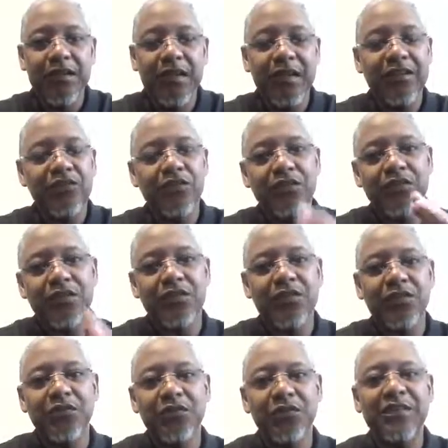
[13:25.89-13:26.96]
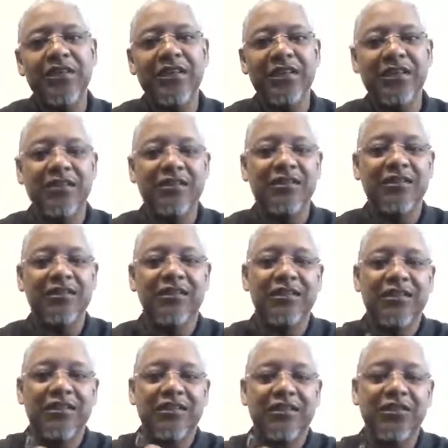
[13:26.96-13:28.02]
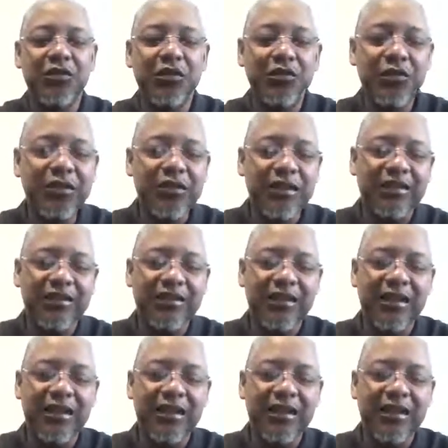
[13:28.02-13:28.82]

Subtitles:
And there's a few things that